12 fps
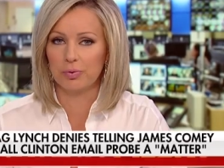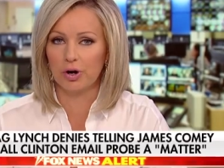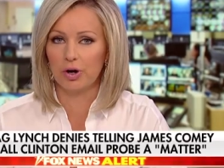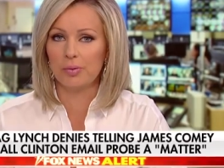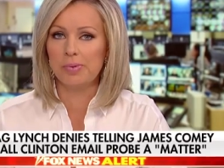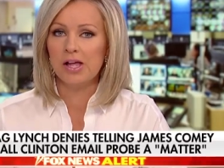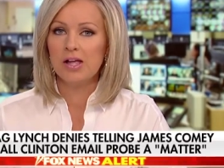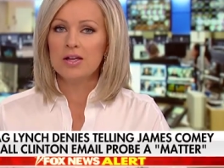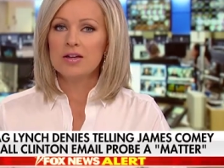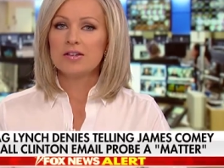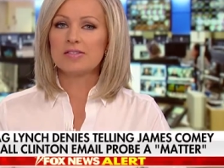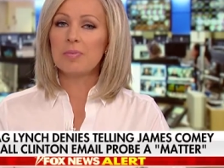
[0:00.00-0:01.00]
probe,
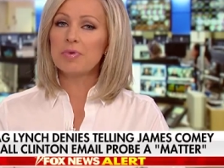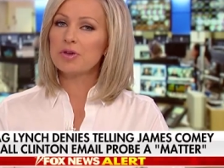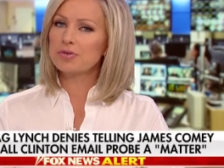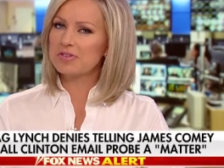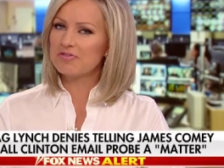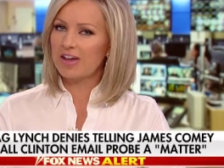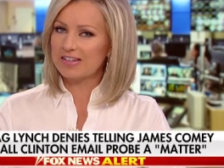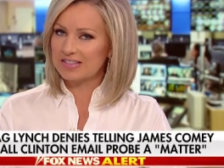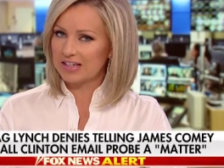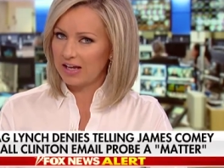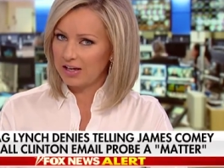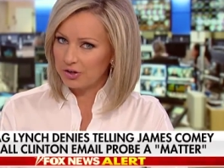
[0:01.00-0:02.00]
some of those
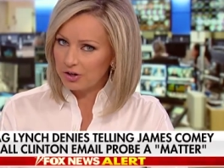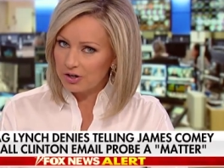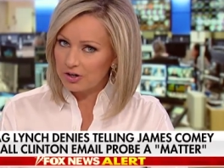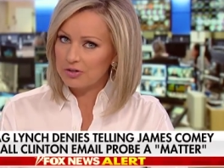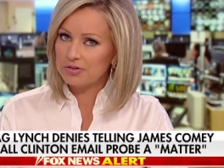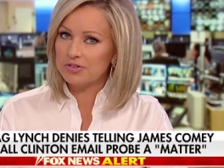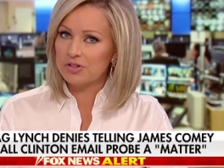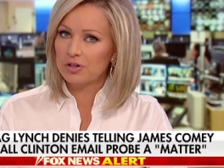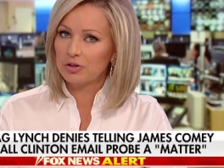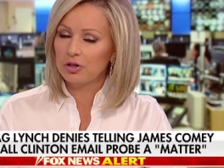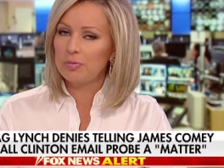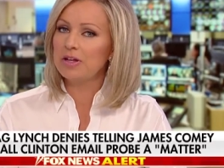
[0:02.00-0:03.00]
investigators
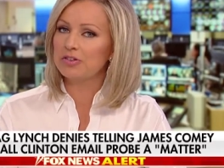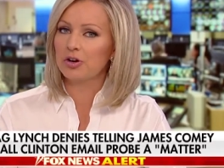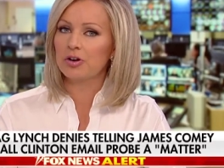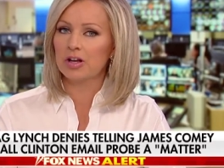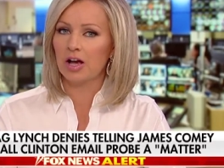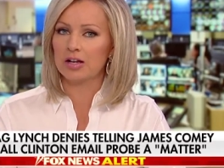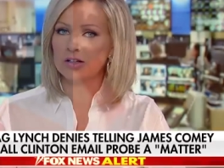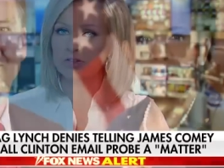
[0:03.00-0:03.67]
could be turning on